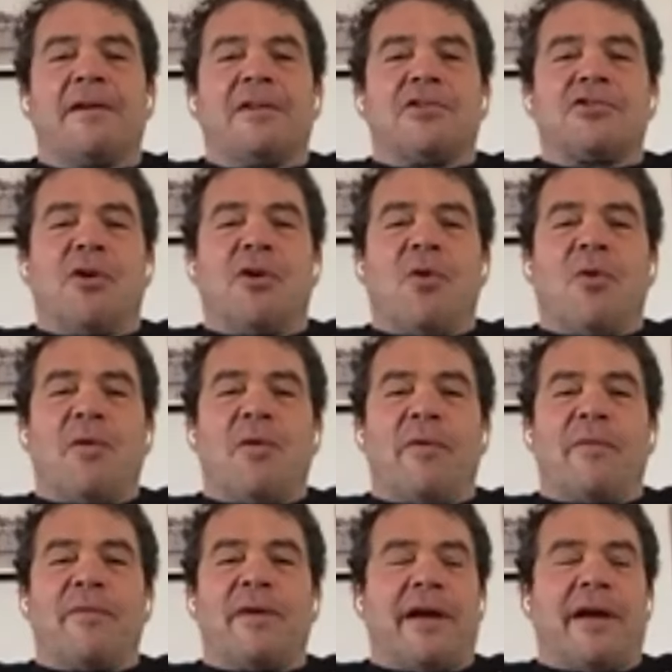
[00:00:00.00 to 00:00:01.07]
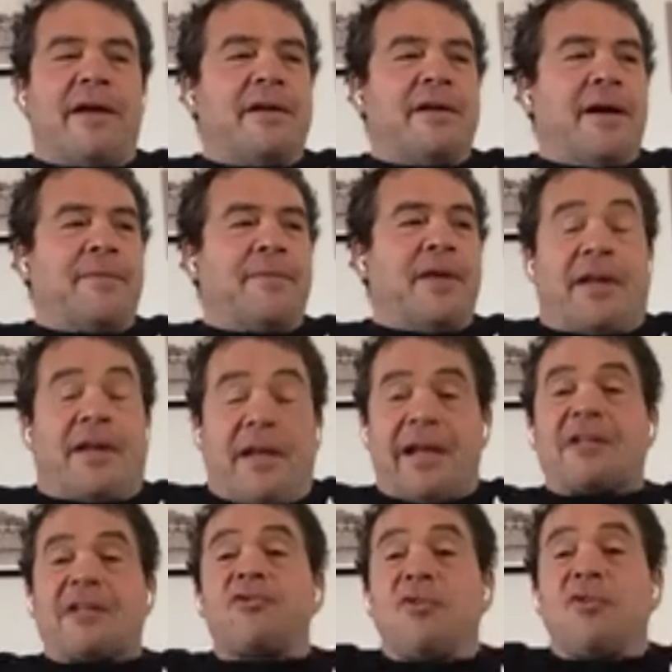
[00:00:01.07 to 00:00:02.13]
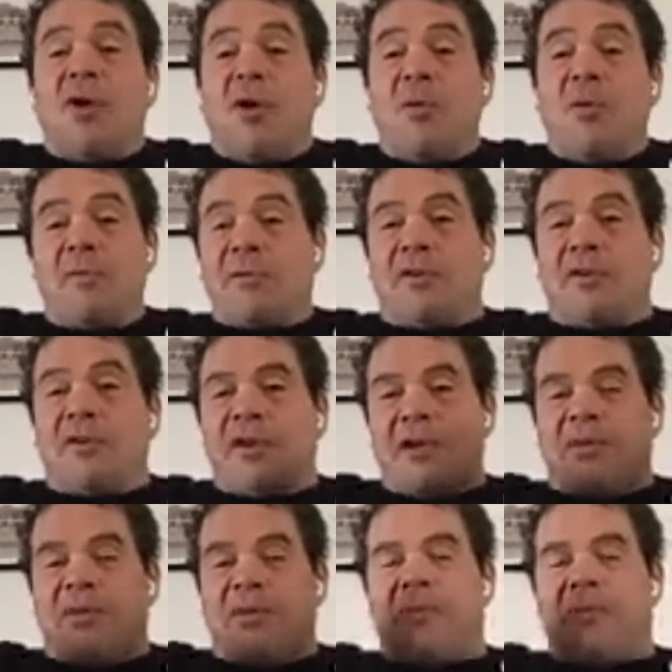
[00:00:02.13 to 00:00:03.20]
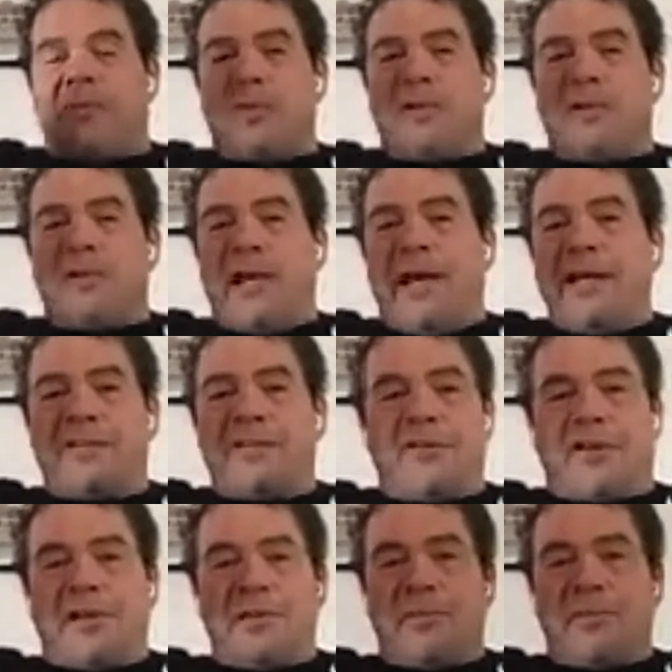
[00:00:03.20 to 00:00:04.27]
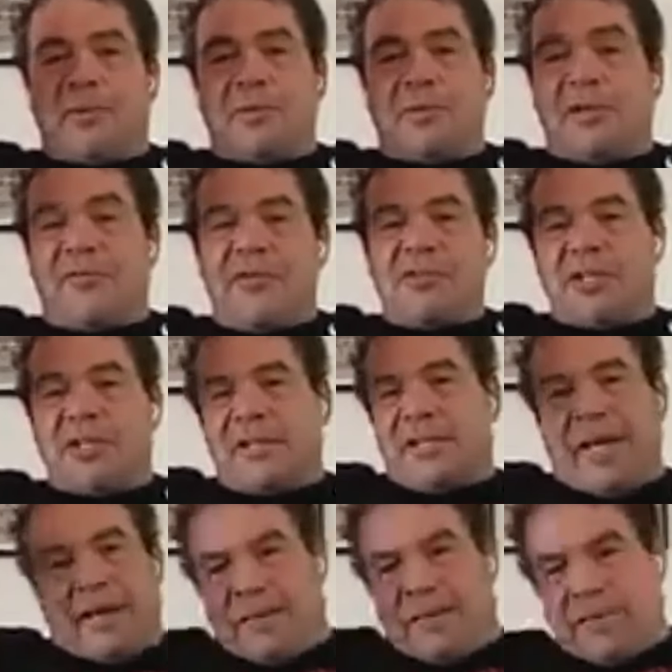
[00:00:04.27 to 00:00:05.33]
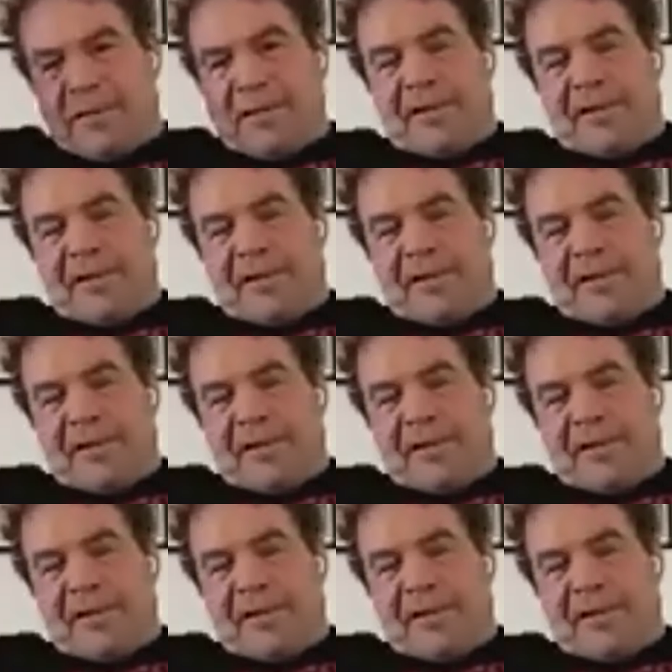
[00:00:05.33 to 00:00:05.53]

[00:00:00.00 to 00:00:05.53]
So and, um, and, and as you know, you're gonna be between eight. You're gonna be between the first and the eighth.